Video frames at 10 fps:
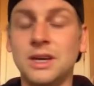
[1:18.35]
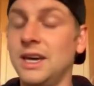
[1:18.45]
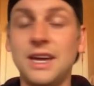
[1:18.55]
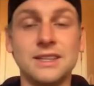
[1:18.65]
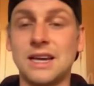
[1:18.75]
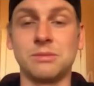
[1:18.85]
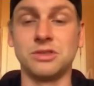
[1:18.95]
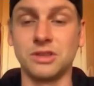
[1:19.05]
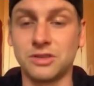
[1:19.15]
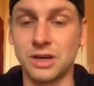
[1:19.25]
It is
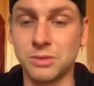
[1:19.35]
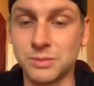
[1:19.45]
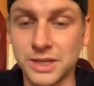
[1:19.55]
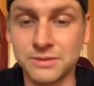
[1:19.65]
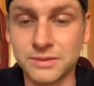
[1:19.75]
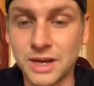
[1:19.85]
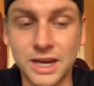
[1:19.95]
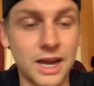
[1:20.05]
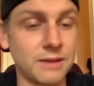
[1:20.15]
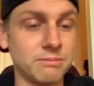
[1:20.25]
absolutely incredible, man. I
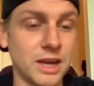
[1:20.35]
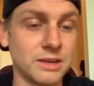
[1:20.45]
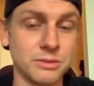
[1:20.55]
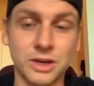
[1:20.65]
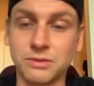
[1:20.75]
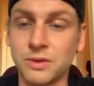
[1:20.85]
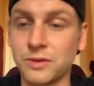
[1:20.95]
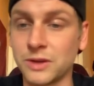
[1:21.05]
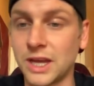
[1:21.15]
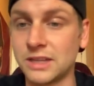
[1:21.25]
I'm, I am grateful
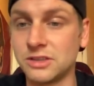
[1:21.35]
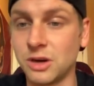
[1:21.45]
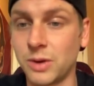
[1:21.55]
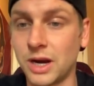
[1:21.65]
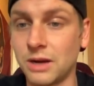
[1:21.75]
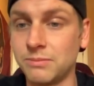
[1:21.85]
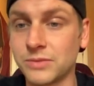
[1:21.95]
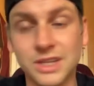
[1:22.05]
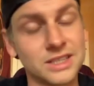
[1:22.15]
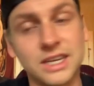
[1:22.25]
for that. So uh,
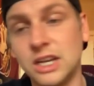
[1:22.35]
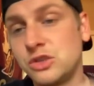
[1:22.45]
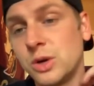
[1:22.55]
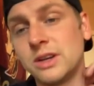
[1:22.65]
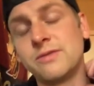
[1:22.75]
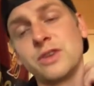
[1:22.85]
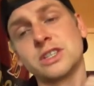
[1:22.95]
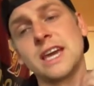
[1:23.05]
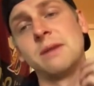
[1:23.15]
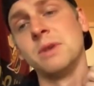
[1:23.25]
let's get into it.
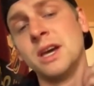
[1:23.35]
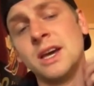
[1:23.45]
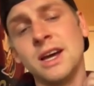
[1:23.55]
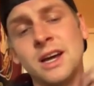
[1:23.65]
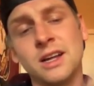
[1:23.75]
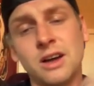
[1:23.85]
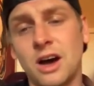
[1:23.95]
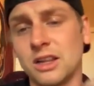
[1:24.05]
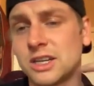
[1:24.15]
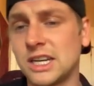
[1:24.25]
First game.
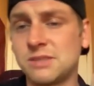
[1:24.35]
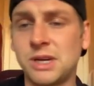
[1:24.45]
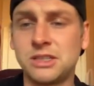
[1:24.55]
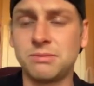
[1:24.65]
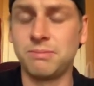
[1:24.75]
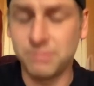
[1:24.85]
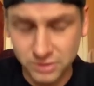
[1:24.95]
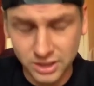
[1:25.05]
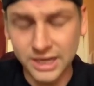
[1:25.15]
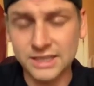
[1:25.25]
Uh, looking at this match,
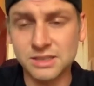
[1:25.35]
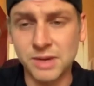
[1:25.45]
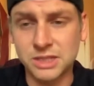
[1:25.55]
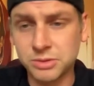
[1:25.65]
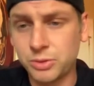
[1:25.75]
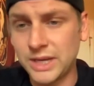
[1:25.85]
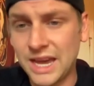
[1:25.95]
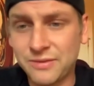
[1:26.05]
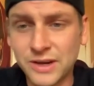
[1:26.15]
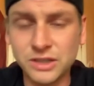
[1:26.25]
looking at this match between
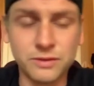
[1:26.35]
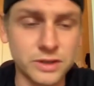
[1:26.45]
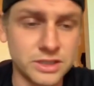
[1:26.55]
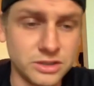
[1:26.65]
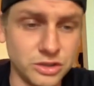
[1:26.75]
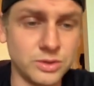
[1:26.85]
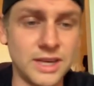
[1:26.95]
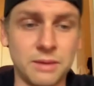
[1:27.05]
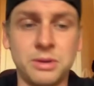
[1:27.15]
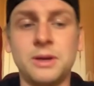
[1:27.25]
F I U versus U T
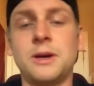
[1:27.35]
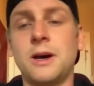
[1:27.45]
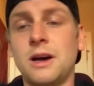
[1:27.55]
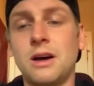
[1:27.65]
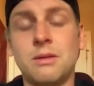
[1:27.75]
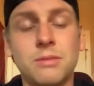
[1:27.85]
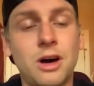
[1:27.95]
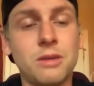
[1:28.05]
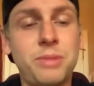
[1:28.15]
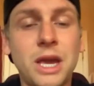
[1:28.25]
E P. Um,
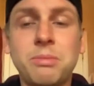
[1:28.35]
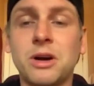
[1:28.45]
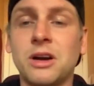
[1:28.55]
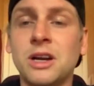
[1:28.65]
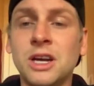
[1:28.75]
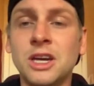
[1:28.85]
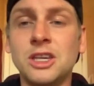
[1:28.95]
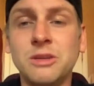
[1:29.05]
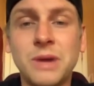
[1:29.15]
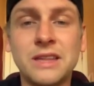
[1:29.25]
on paper,
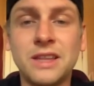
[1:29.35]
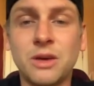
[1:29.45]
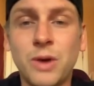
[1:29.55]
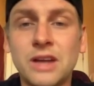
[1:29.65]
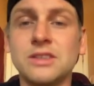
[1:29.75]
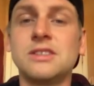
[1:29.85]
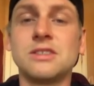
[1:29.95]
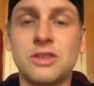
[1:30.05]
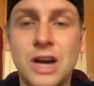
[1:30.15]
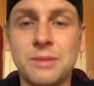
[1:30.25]
you may think, "Wow, this is
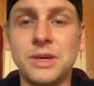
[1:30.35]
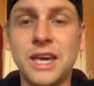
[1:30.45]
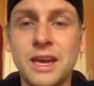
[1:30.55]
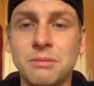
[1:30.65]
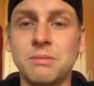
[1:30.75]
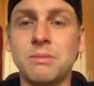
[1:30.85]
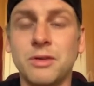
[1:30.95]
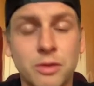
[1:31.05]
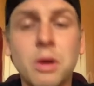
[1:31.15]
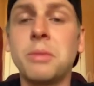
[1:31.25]
a crappy game," but
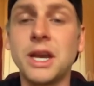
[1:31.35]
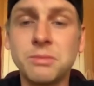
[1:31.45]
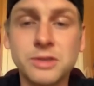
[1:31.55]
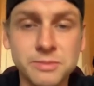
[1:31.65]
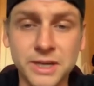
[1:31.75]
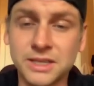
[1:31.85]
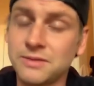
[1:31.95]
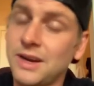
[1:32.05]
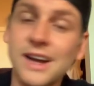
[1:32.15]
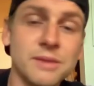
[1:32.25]
from a betting perspective,
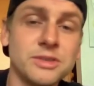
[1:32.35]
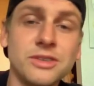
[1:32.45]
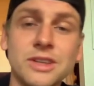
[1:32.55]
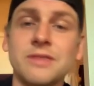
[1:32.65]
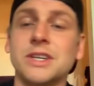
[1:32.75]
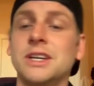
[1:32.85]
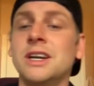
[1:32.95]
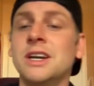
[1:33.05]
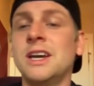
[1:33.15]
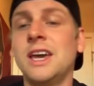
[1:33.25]
I absolutely love it.
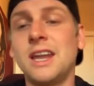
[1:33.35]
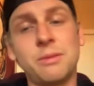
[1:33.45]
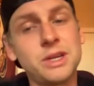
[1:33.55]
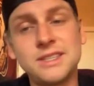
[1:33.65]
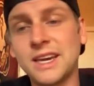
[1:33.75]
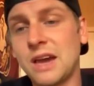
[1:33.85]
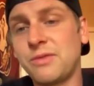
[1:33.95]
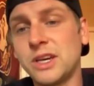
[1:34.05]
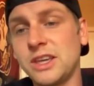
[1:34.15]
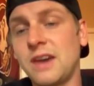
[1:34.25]
And I'm going to take F
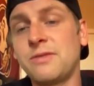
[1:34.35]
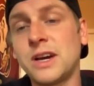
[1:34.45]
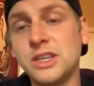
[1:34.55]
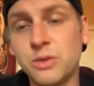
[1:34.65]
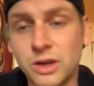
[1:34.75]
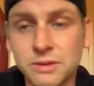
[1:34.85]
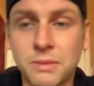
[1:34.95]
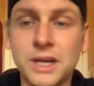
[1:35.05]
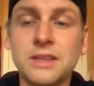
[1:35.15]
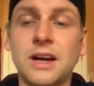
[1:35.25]
I U on the
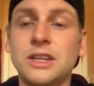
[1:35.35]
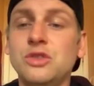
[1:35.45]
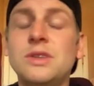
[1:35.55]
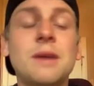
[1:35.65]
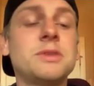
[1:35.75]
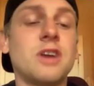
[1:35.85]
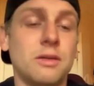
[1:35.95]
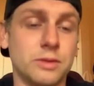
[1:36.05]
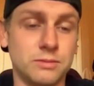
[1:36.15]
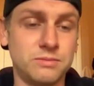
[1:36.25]
money line. U T E P is
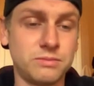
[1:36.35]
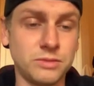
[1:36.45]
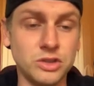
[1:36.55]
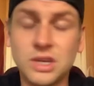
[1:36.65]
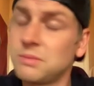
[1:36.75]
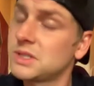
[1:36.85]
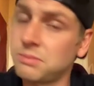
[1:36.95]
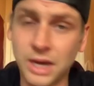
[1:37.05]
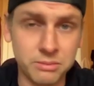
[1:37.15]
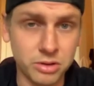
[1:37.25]
awful. U T E P is a
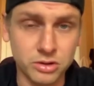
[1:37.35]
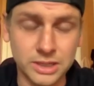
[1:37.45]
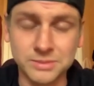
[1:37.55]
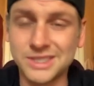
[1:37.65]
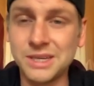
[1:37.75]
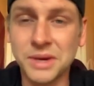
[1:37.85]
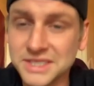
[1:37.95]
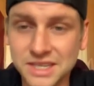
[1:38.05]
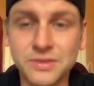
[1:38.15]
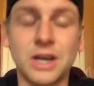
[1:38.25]
bad program. This team has
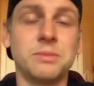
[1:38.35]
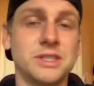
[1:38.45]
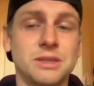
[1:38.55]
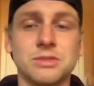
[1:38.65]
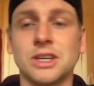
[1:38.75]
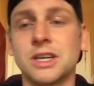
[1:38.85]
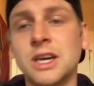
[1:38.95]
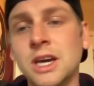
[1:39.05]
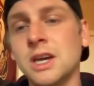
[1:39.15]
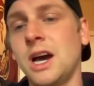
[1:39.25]
given up. It seems like
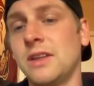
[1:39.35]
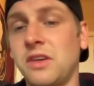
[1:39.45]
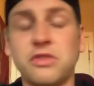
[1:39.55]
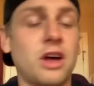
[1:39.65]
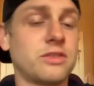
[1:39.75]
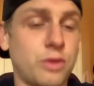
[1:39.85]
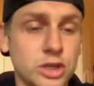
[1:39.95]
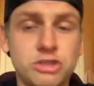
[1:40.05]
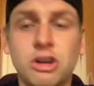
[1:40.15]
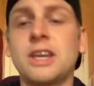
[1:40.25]
uh, they've lost four
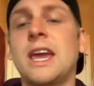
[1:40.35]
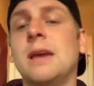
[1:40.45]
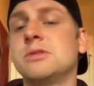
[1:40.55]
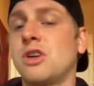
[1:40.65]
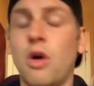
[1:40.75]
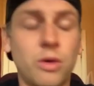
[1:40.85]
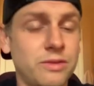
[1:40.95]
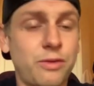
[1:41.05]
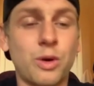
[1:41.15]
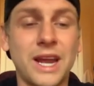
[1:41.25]
straight games. They're zero
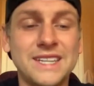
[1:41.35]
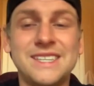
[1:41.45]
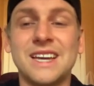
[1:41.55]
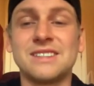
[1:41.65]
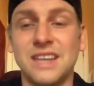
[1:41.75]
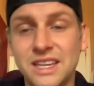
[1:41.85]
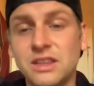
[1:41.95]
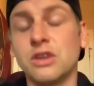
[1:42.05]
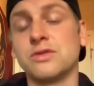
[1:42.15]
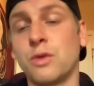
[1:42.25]
and four A T S in
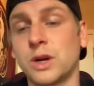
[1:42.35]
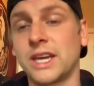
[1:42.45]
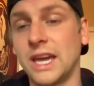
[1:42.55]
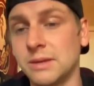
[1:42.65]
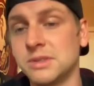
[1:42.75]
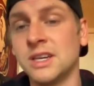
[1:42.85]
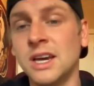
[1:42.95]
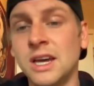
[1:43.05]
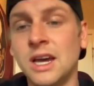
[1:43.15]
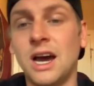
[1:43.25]
those four games.
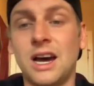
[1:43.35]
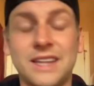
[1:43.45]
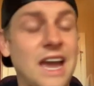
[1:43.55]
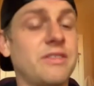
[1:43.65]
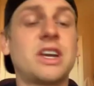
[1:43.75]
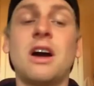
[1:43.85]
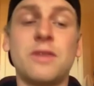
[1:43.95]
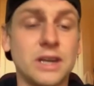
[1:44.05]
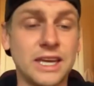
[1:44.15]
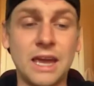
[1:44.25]
Uh, they haven't
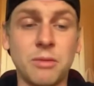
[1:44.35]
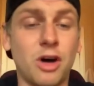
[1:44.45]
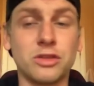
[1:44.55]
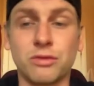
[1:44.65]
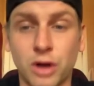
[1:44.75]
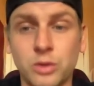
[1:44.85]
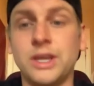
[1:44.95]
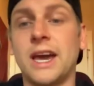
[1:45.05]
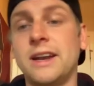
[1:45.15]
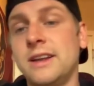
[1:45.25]
covered a game on the road
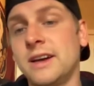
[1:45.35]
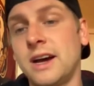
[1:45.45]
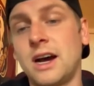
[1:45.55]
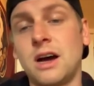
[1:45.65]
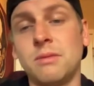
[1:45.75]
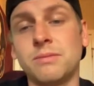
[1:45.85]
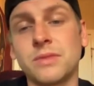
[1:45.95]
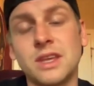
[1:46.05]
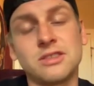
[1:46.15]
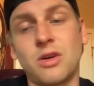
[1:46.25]
yet. Um,
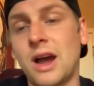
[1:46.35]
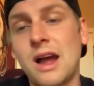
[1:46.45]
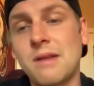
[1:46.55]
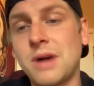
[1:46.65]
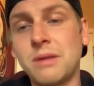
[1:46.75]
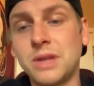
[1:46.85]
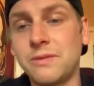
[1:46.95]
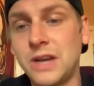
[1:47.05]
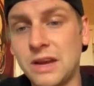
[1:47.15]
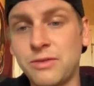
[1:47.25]
so I, I'm, I'm
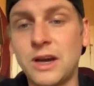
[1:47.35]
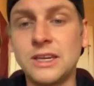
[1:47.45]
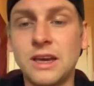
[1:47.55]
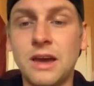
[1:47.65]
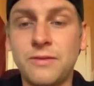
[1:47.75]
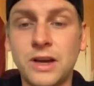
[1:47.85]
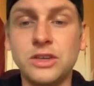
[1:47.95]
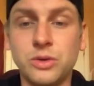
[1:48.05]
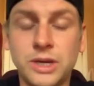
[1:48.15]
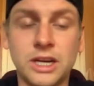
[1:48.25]
loving F I
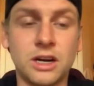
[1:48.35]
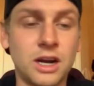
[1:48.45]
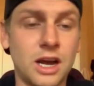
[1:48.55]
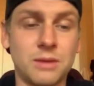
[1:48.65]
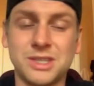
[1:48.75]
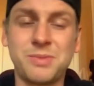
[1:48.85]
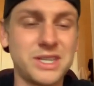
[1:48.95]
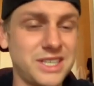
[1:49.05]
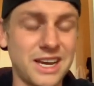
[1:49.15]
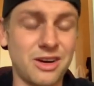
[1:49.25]
U here, um,
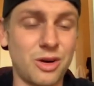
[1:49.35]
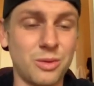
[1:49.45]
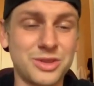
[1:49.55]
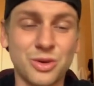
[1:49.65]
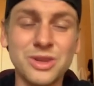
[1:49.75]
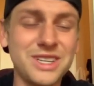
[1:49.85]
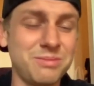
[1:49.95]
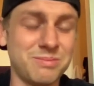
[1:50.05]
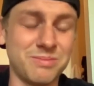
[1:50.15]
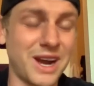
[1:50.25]
especially at home. They're
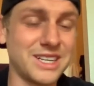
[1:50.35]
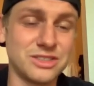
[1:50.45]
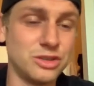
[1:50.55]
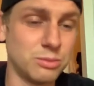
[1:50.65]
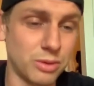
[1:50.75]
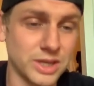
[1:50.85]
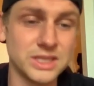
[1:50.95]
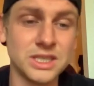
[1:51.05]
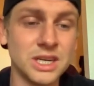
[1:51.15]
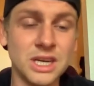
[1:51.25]
only minus two
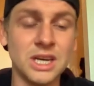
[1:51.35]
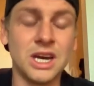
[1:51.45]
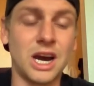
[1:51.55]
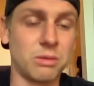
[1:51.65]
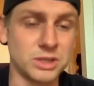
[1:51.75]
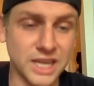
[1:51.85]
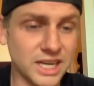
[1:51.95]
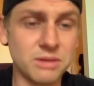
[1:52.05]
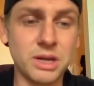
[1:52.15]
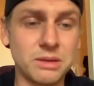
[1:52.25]
points. Uh, we're taking
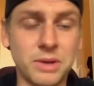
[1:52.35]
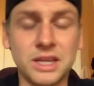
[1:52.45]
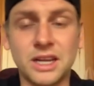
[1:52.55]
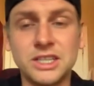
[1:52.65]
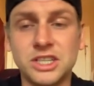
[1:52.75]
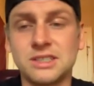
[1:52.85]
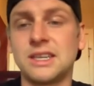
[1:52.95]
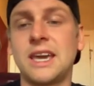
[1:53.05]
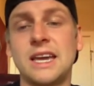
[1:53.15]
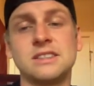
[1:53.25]
them on the money line just in
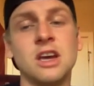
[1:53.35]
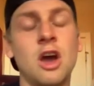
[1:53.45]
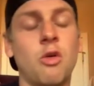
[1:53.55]
case.